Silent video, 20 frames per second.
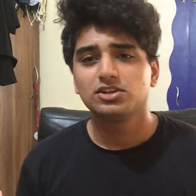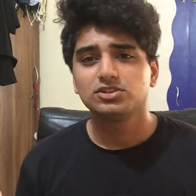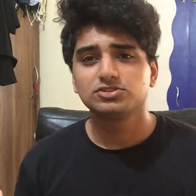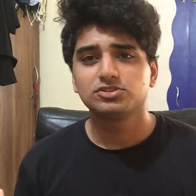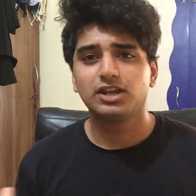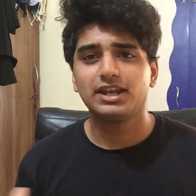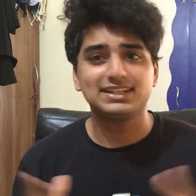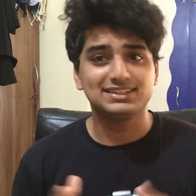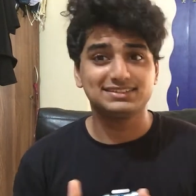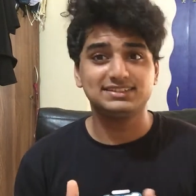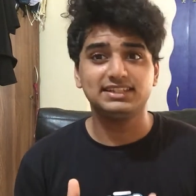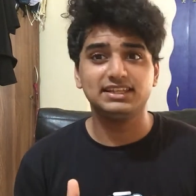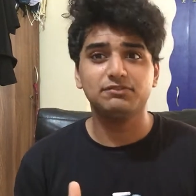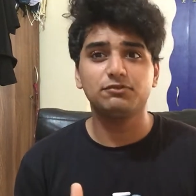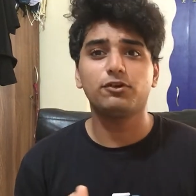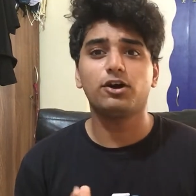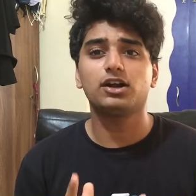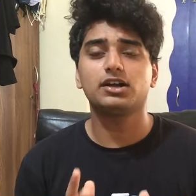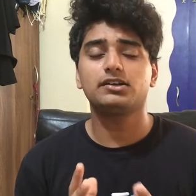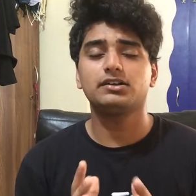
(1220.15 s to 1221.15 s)
So let's see
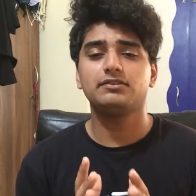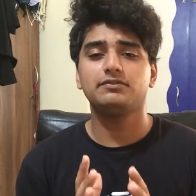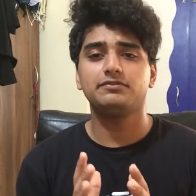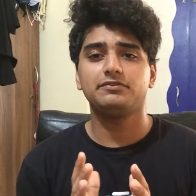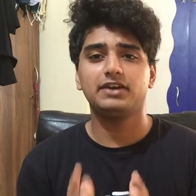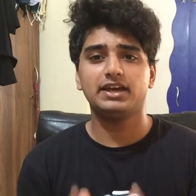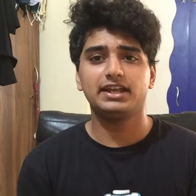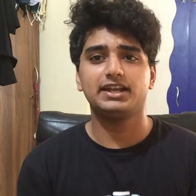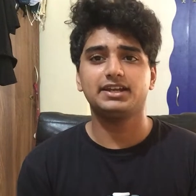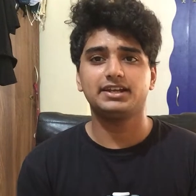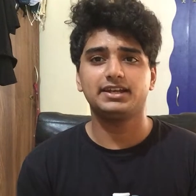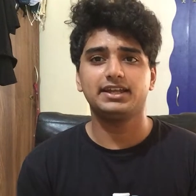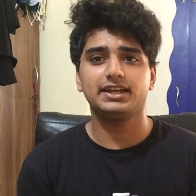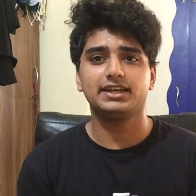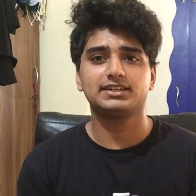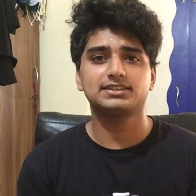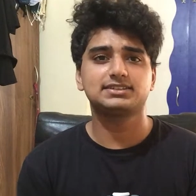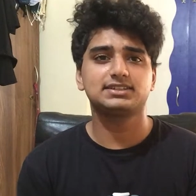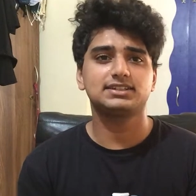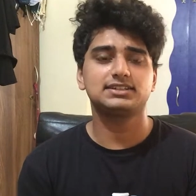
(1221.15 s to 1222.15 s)
where it
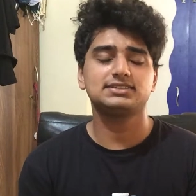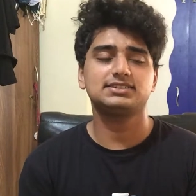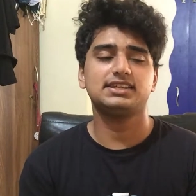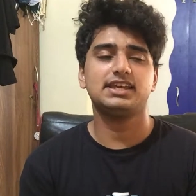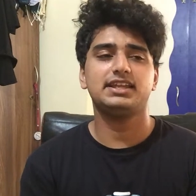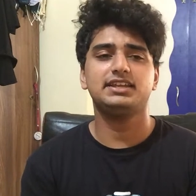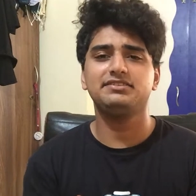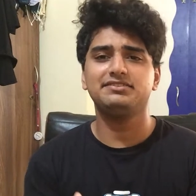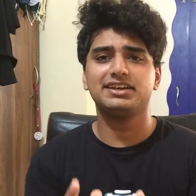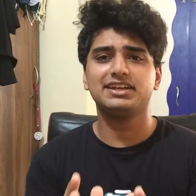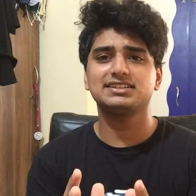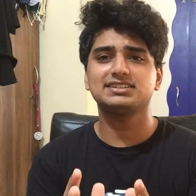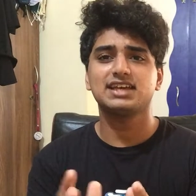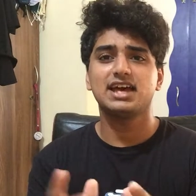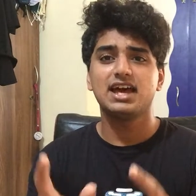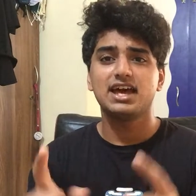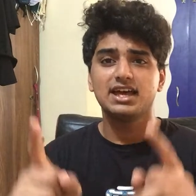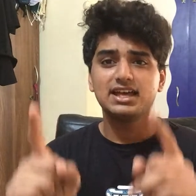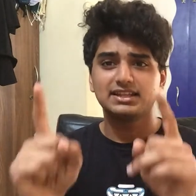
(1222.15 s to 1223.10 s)
takes us. Anyways,